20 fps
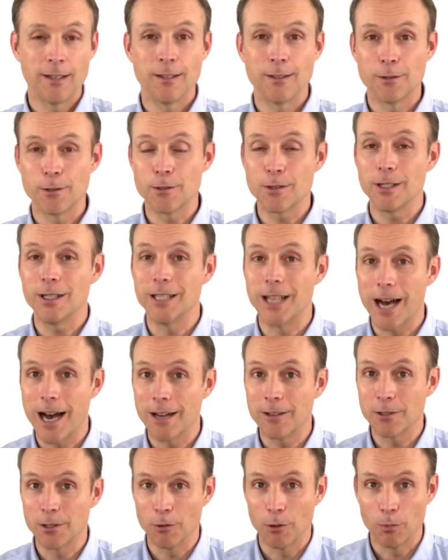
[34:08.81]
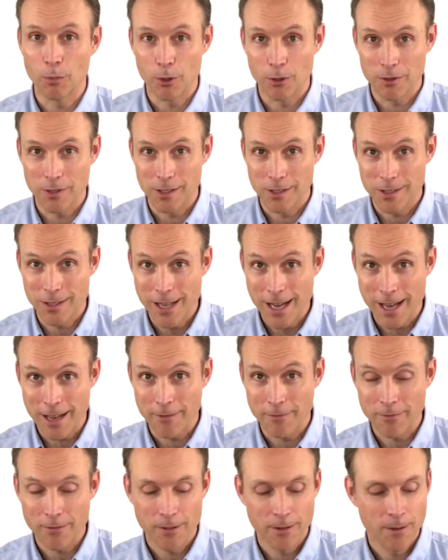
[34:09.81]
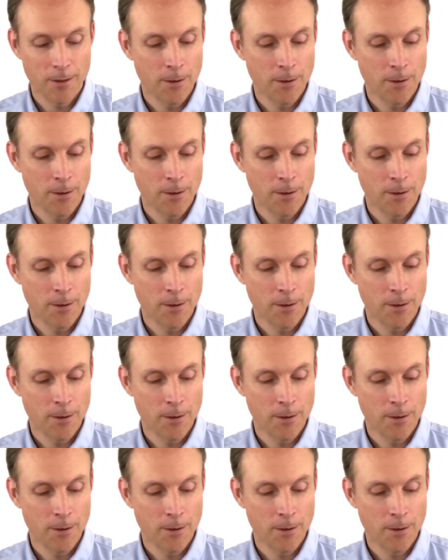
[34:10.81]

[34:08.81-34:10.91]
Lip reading: There's a lot to a person's life.